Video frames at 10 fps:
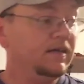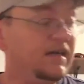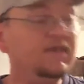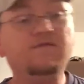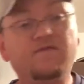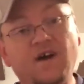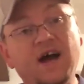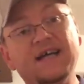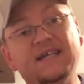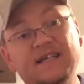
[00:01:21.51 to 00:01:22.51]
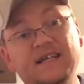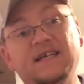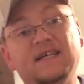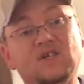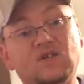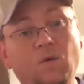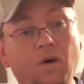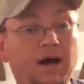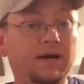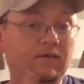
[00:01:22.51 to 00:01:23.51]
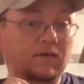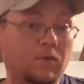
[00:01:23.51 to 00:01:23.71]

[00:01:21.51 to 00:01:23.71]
Didn't find diddly squat.